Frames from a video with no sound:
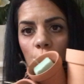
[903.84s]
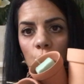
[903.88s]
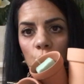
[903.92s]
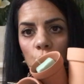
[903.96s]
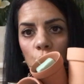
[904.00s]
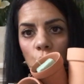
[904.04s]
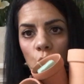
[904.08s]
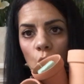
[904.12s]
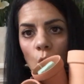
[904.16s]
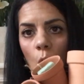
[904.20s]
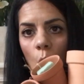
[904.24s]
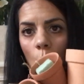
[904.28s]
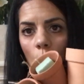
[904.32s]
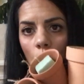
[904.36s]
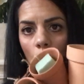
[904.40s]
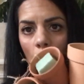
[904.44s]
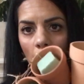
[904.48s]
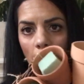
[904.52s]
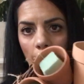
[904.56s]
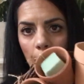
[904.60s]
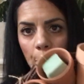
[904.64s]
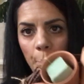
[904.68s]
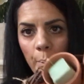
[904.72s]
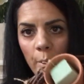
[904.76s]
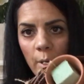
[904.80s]
So
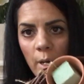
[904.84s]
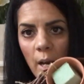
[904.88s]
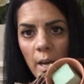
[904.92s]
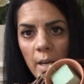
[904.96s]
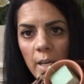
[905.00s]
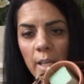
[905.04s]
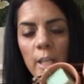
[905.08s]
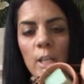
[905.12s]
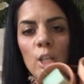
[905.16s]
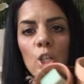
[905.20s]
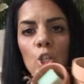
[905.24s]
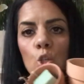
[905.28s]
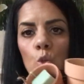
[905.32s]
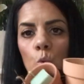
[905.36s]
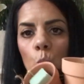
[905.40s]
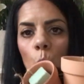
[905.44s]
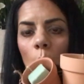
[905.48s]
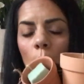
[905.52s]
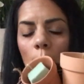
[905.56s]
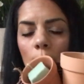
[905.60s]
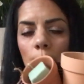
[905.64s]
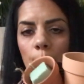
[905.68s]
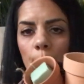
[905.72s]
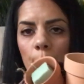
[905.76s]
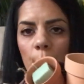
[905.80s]
I put on each
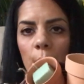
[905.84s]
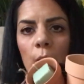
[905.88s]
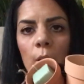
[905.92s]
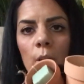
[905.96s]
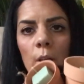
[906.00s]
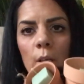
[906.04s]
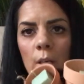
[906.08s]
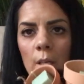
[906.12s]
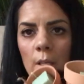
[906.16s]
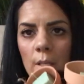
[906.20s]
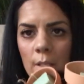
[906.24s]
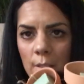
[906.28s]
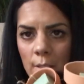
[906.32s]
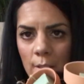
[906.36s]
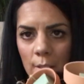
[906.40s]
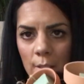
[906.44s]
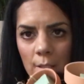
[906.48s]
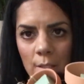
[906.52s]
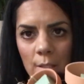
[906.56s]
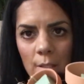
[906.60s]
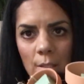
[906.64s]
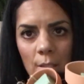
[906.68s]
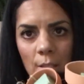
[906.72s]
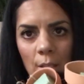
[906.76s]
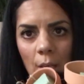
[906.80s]
one
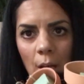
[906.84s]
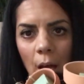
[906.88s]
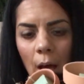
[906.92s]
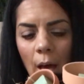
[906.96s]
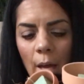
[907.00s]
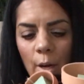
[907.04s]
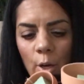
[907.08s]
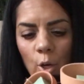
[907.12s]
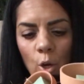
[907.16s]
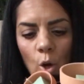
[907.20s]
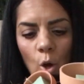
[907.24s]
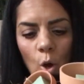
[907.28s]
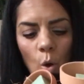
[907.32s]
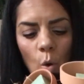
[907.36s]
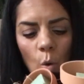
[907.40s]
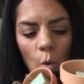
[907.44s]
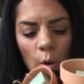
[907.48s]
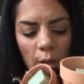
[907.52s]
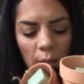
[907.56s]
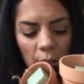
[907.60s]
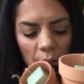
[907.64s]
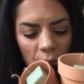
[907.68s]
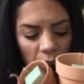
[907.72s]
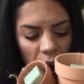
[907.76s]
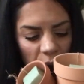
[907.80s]
because I don't
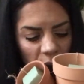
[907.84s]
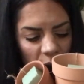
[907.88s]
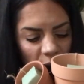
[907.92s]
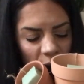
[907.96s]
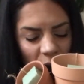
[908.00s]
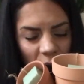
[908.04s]
know if